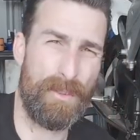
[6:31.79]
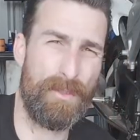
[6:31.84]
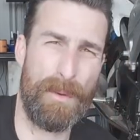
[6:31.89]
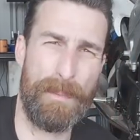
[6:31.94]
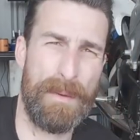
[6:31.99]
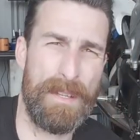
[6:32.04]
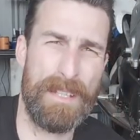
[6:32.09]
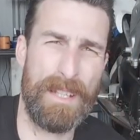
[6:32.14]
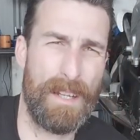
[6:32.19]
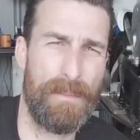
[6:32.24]

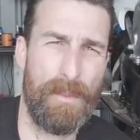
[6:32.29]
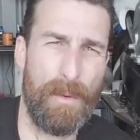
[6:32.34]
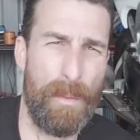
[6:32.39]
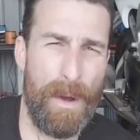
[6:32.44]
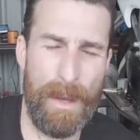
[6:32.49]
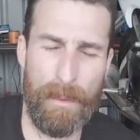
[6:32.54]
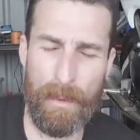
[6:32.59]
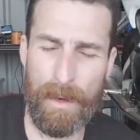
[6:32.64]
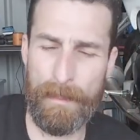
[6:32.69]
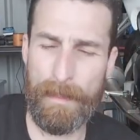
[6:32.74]
gripping stuff
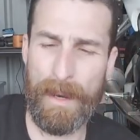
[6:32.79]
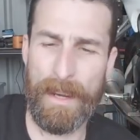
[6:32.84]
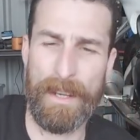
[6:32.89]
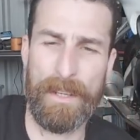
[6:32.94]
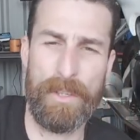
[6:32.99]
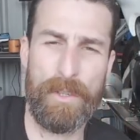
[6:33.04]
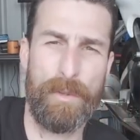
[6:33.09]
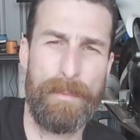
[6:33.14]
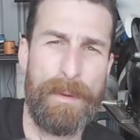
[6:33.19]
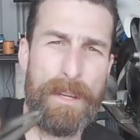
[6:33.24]
away, what a bell
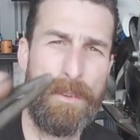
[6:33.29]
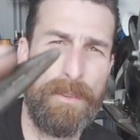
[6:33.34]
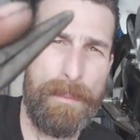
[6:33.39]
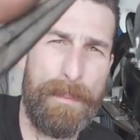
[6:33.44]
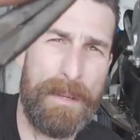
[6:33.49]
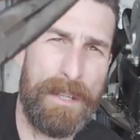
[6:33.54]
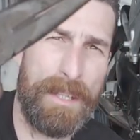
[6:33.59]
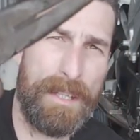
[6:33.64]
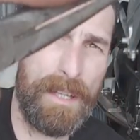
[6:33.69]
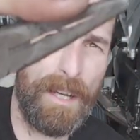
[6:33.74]
engine. You'll be
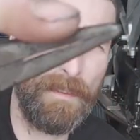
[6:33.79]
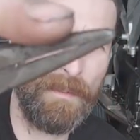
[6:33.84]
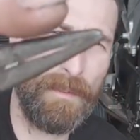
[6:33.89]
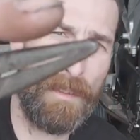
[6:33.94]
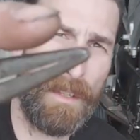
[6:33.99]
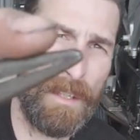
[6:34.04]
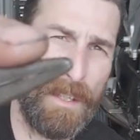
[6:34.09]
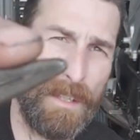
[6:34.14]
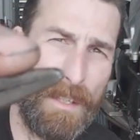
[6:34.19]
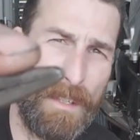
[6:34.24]
gripping stuff
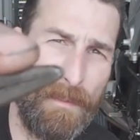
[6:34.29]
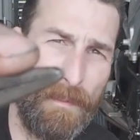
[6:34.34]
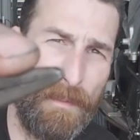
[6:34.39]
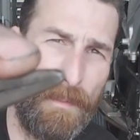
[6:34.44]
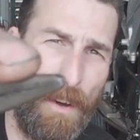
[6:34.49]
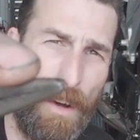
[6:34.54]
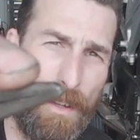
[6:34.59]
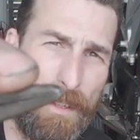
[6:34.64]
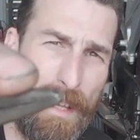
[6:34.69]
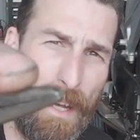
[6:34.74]

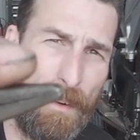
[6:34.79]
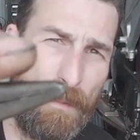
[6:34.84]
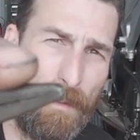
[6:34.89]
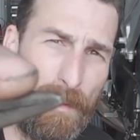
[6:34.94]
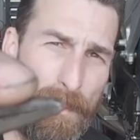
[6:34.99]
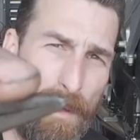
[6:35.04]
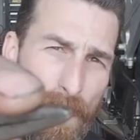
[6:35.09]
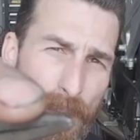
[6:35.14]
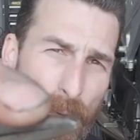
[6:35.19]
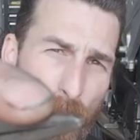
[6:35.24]
far down
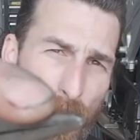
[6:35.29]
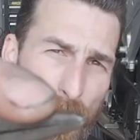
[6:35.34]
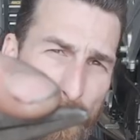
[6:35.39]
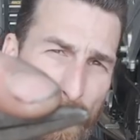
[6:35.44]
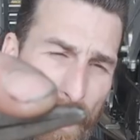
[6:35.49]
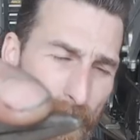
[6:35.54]
from you and you want to be